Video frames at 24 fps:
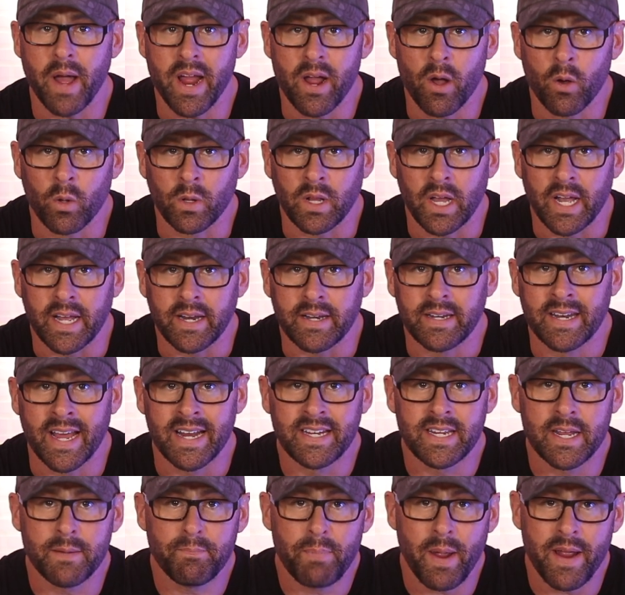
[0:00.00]
by Olight, and I
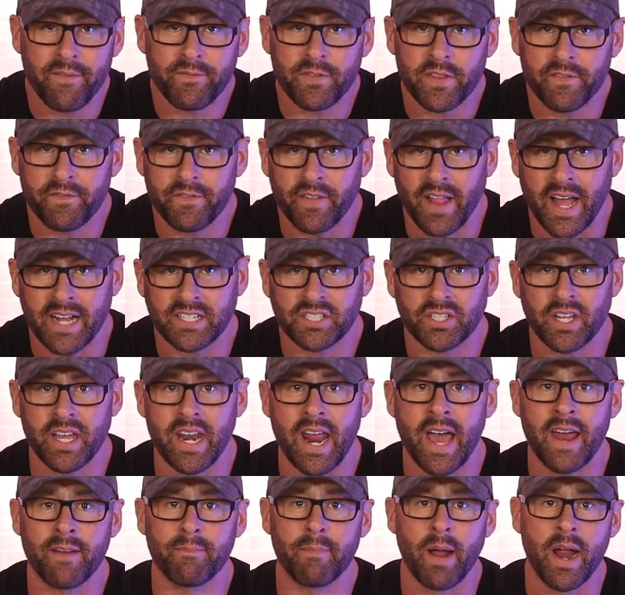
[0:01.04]
did pay for the flashlight
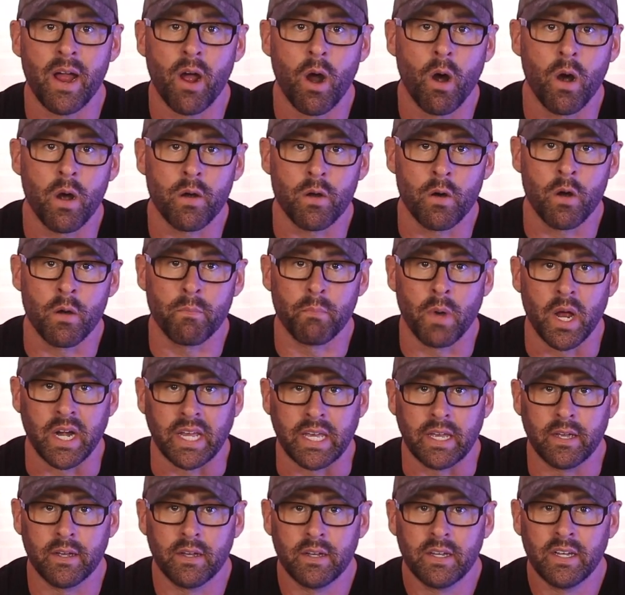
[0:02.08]
out of my hard-earned
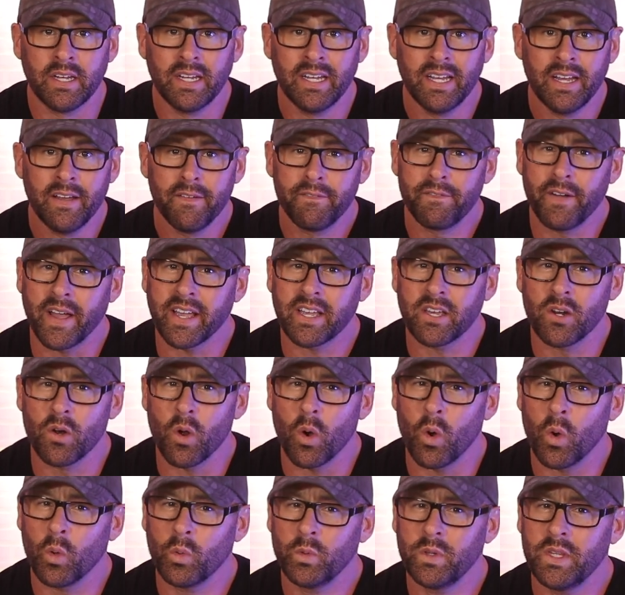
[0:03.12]
money. If I could
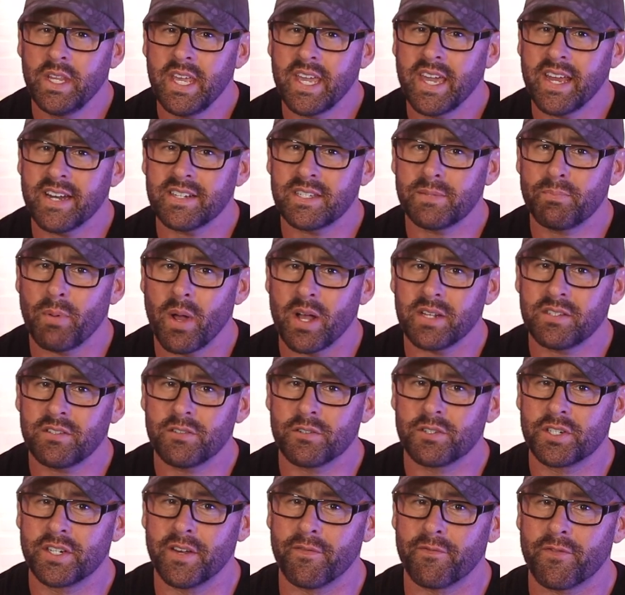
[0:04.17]
only get a
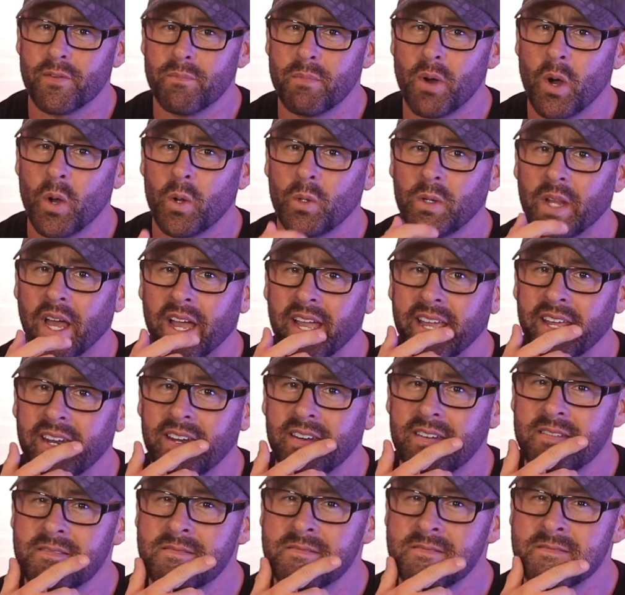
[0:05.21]
sponsorship from Olight,
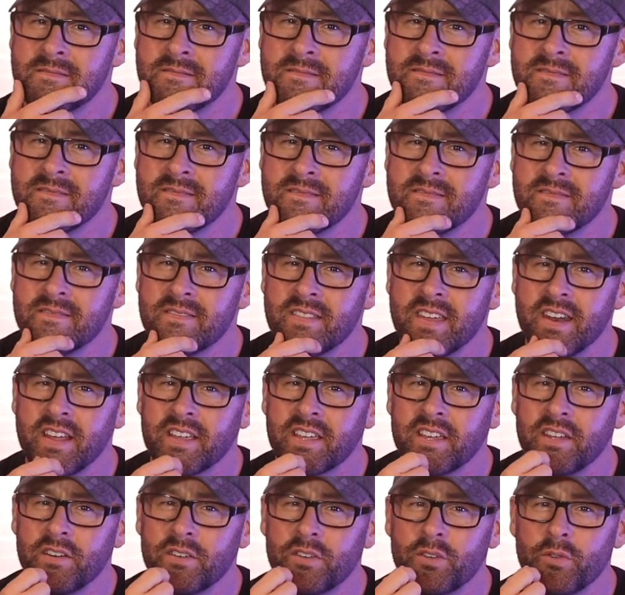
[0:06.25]
then I
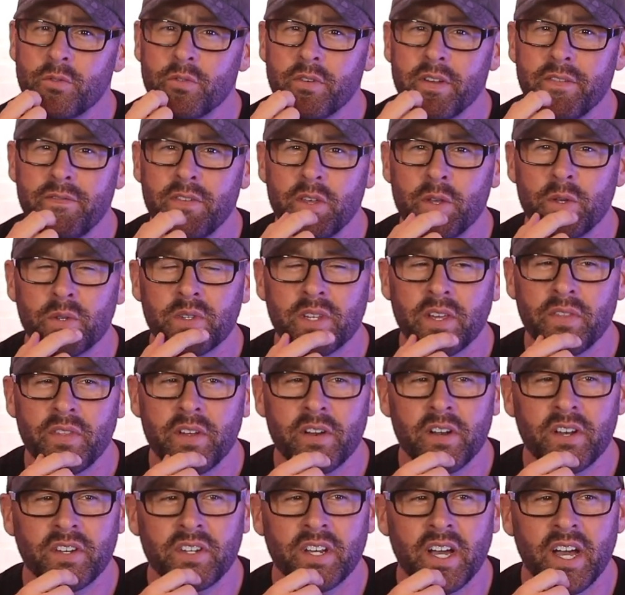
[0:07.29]
can do reviews on
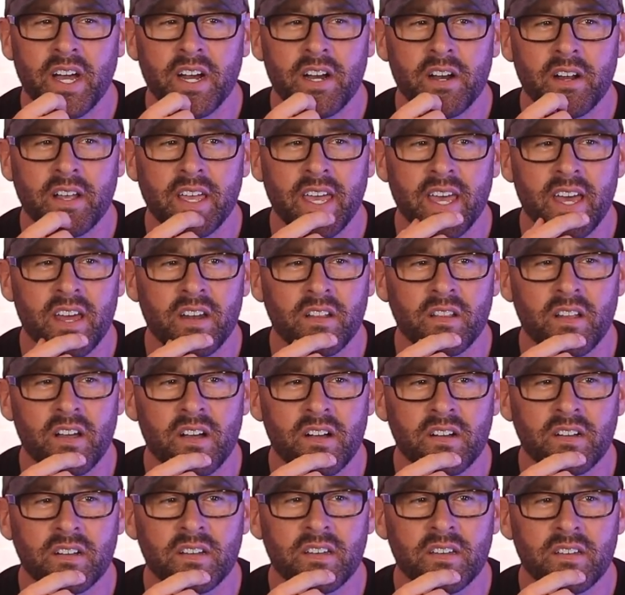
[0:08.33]
their entire
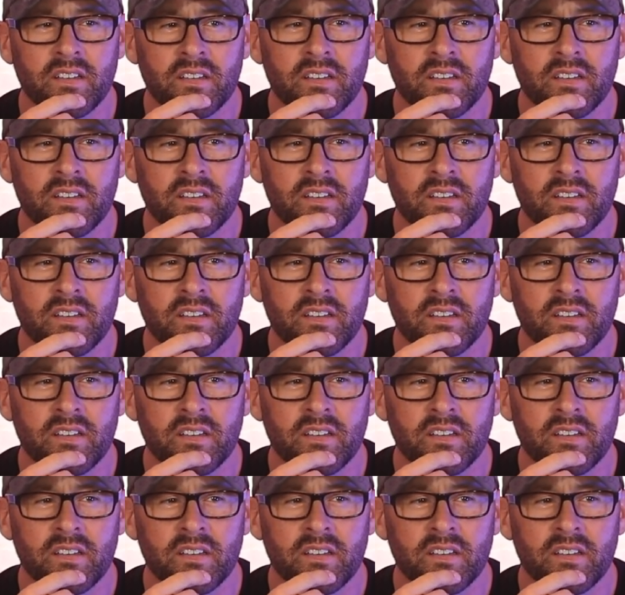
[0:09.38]
catalog.